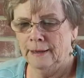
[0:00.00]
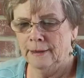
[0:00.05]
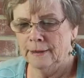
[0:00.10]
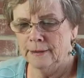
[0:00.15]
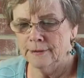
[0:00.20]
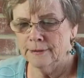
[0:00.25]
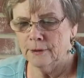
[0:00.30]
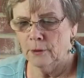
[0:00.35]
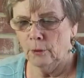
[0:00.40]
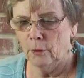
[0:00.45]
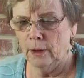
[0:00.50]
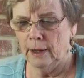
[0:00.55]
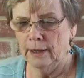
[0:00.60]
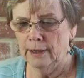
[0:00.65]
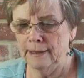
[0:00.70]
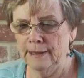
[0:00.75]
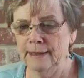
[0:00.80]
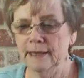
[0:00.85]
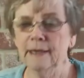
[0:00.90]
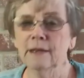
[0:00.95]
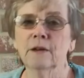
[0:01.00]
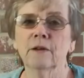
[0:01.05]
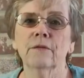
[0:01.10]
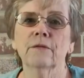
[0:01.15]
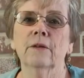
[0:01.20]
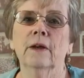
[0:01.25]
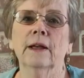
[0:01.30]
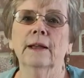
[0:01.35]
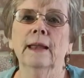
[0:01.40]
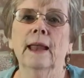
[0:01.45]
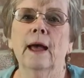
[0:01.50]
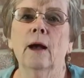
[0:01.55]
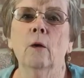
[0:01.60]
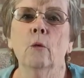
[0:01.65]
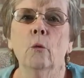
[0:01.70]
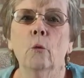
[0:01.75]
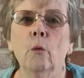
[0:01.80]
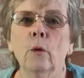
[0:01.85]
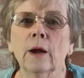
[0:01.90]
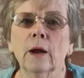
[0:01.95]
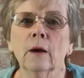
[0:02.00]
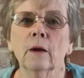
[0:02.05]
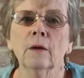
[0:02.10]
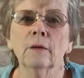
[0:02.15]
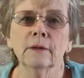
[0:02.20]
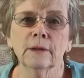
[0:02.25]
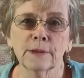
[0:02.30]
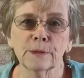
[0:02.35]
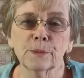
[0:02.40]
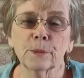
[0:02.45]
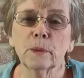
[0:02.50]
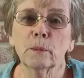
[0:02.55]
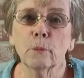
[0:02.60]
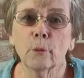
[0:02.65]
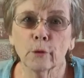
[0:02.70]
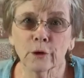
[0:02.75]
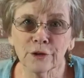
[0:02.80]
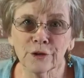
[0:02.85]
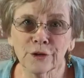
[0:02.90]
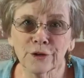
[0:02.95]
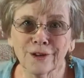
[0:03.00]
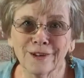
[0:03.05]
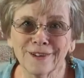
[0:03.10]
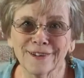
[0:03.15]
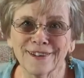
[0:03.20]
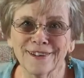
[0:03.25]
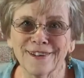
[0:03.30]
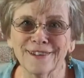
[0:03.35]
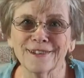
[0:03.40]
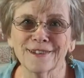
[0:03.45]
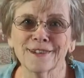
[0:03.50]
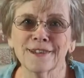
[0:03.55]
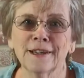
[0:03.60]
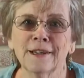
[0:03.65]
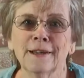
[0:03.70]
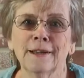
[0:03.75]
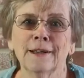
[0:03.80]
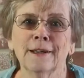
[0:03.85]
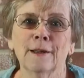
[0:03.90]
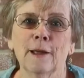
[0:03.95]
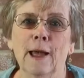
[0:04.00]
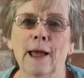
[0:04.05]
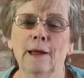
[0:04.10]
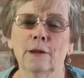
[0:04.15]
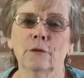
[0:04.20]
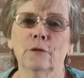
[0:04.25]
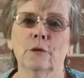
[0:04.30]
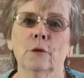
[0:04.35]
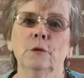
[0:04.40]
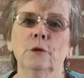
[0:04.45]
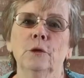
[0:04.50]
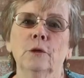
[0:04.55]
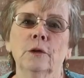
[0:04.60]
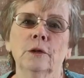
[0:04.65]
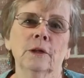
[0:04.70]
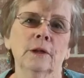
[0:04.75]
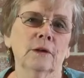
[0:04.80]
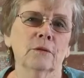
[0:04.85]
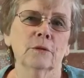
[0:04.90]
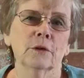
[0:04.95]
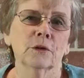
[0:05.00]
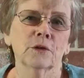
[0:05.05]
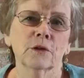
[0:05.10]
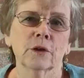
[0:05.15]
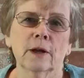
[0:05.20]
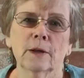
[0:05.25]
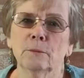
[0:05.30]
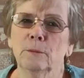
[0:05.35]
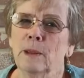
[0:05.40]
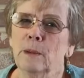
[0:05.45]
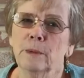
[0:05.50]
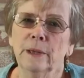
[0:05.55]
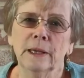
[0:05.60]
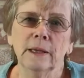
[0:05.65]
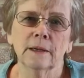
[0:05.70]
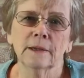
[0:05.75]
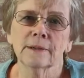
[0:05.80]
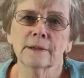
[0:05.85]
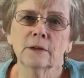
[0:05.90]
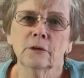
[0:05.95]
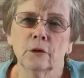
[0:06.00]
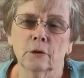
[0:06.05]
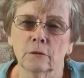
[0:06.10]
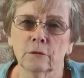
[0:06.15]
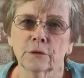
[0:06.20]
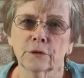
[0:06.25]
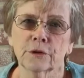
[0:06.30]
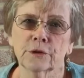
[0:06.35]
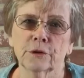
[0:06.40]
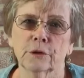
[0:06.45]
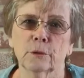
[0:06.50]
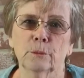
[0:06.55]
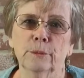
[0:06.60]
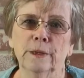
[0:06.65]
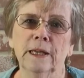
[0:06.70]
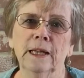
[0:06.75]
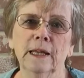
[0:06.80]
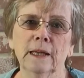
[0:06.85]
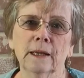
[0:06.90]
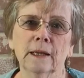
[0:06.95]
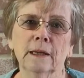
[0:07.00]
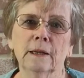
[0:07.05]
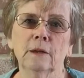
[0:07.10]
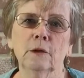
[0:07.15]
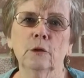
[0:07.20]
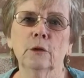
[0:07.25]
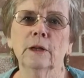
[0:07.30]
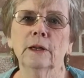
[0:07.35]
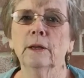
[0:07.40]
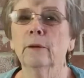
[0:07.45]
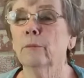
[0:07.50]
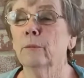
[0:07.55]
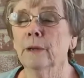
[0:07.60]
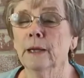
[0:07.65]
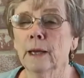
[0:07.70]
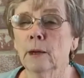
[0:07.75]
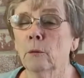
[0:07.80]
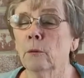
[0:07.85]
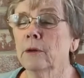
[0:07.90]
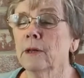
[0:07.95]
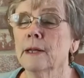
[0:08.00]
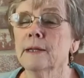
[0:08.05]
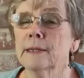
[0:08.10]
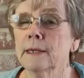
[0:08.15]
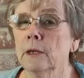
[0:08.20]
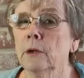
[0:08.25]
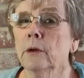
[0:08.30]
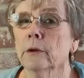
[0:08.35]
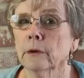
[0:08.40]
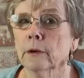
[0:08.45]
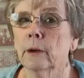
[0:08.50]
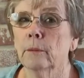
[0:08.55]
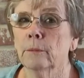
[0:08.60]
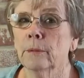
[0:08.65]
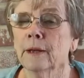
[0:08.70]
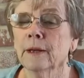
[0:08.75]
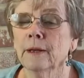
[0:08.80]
So I need to find out where Lisbon, Portugal is. And so you could give your child, maybe he doesn't know for sure, but you can give him a hint. Well, it's in Europe.